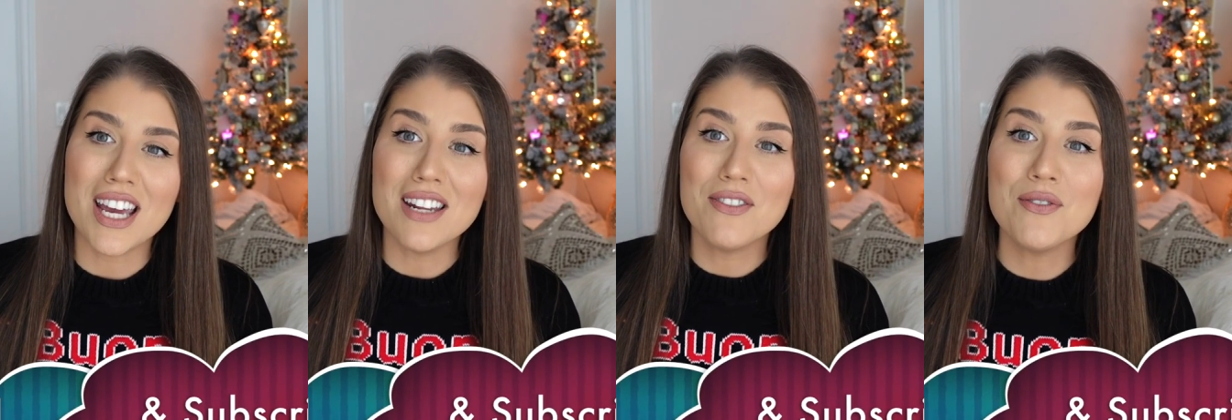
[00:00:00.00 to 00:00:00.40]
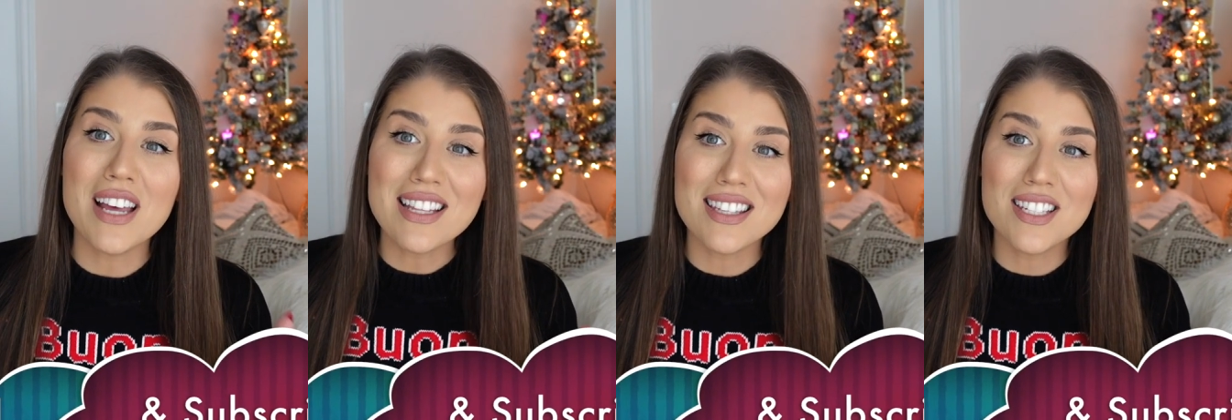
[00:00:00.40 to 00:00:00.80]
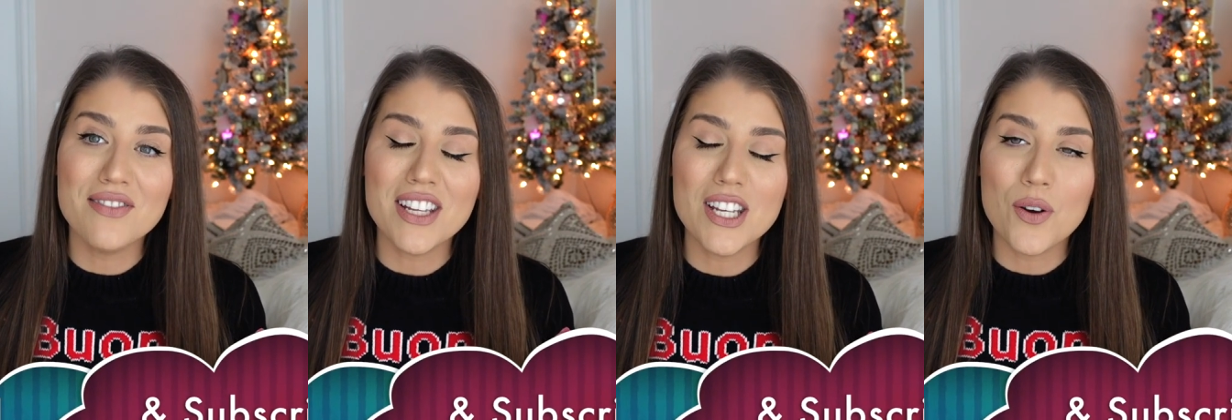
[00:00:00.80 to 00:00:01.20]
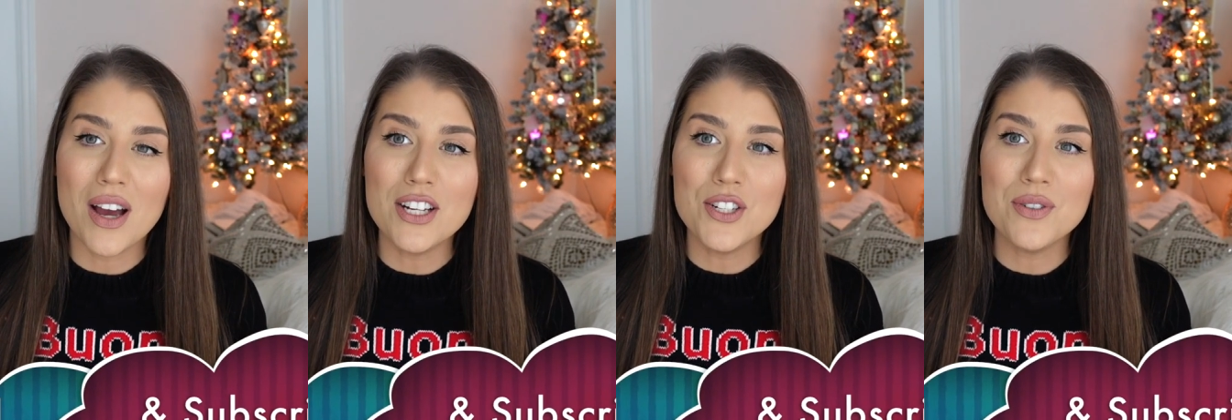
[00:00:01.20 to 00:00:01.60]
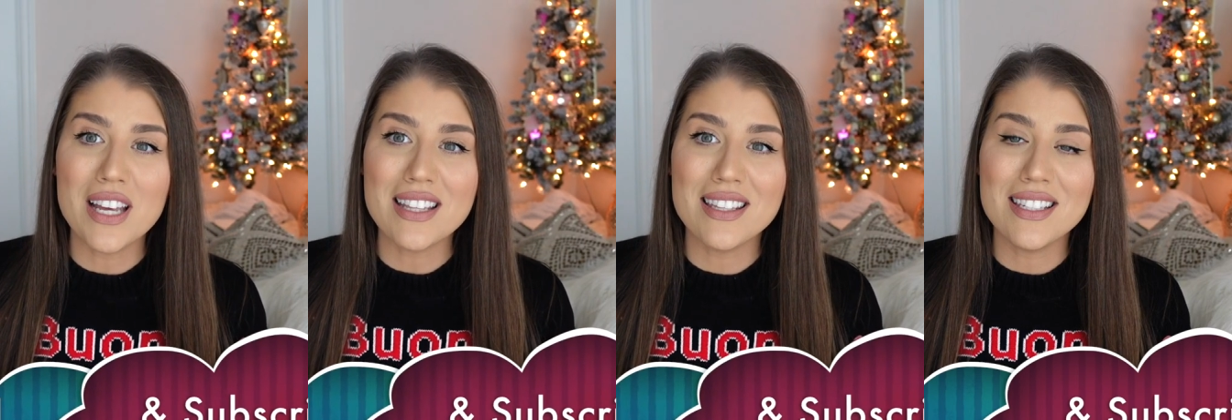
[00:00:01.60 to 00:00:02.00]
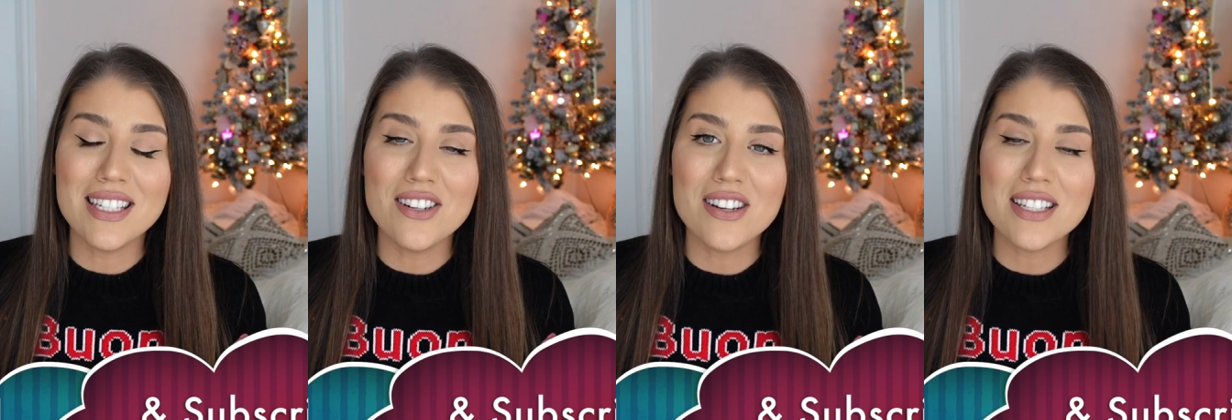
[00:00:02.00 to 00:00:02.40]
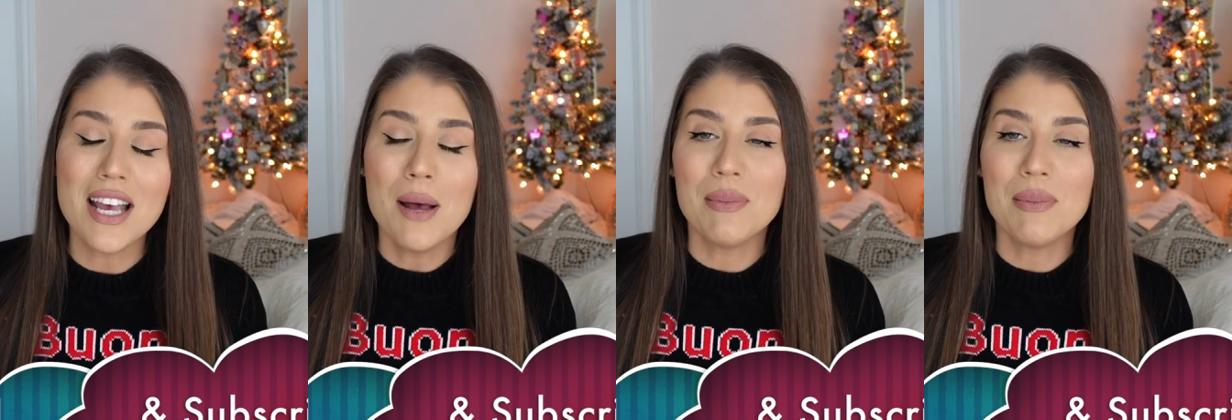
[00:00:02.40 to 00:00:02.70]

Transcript: and if you like this video and do like this series,